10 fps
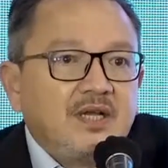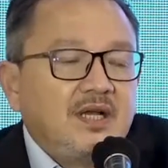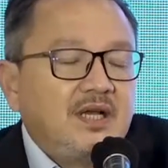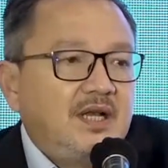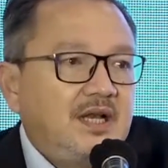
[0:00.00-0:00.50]

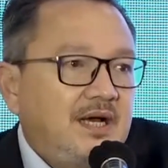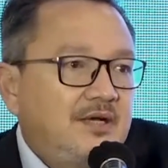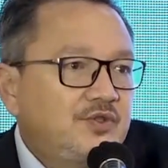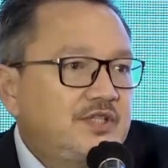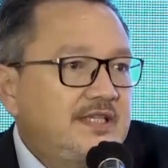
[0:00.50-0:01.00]

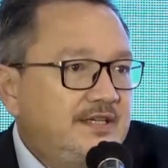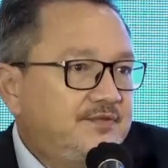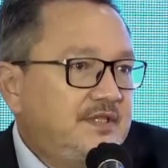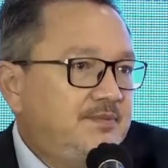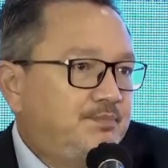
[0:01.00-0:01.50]
allows
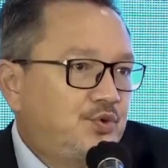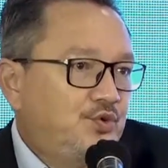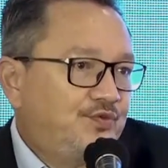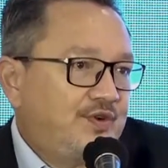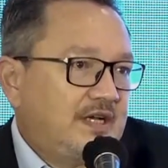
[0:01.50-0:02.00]
safety
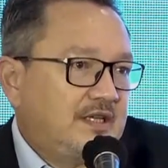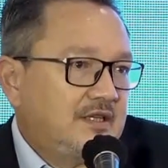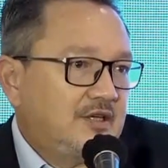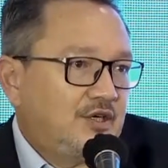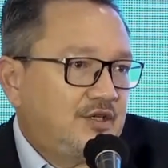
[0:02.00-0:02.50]

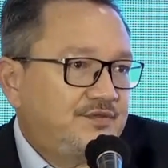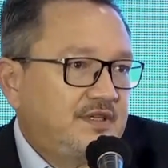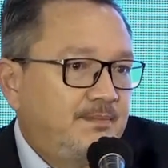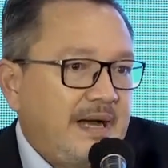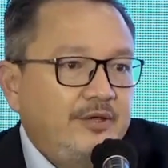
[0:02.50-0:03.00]
profile of a
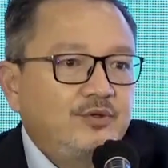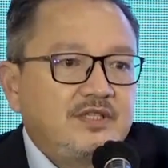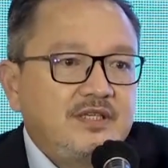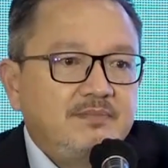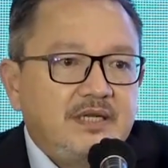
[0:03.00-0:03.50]

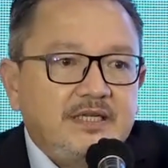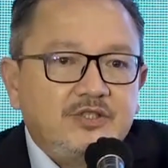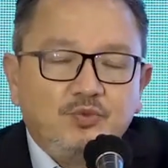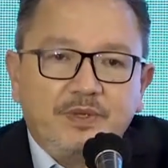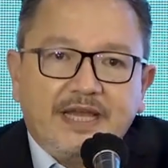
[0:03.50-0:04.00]
biosimilar
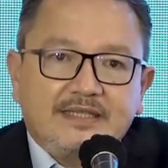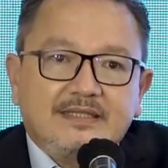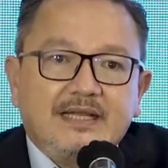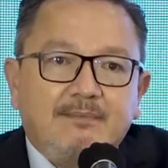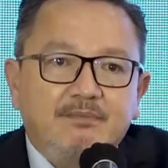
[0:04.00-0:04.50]
to be
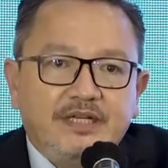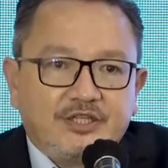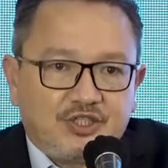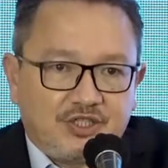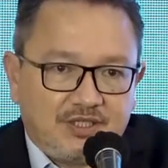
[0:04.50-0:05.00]

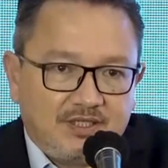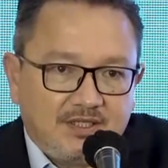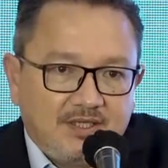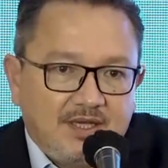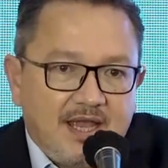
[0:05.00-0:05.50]
established
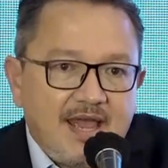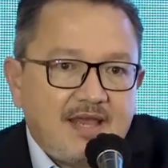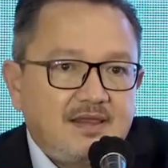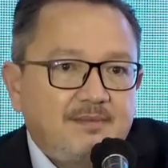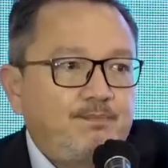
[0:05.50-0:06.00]

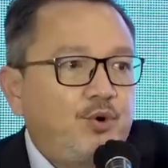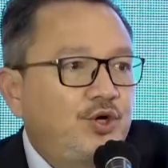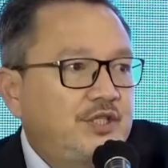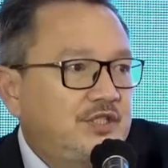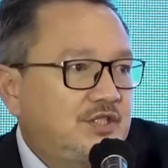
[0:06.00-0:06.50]
at the
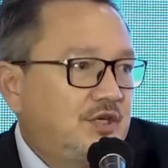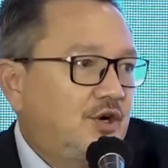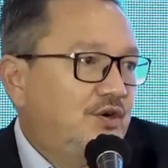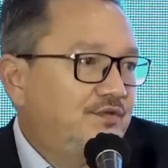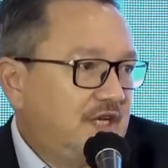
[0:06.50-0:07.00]
point
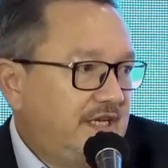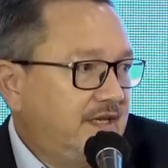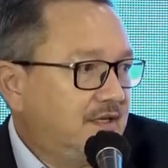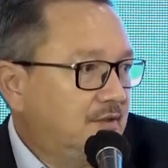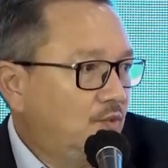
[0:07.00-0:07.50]
of
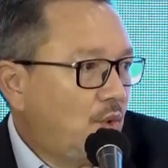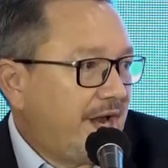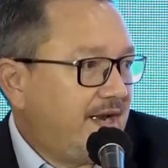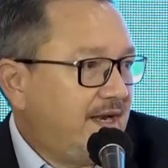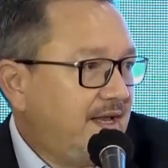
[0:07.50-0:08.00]
clinical
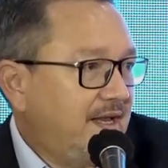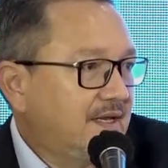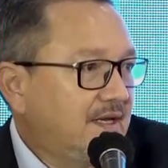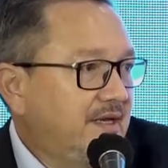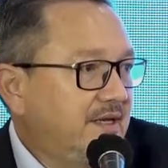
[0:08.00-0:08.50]
1 and
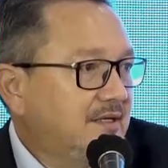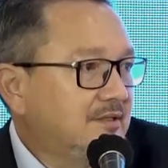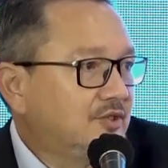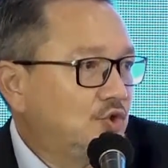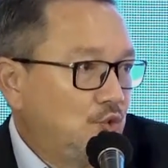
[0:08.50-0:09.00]
clinical
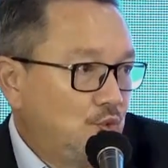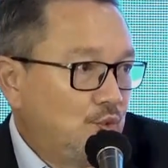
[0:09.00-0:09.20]
2.